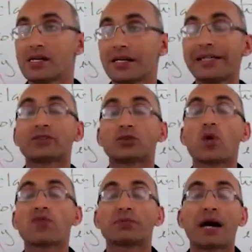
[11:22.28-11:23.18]

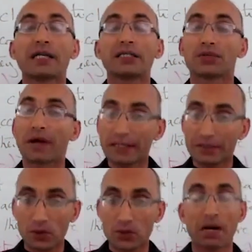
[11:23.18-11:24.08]
interwoven by
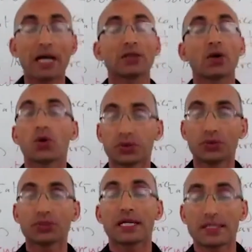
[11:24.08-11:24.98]
writers, by
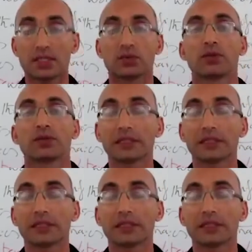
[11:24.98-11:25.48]
authors, and so on.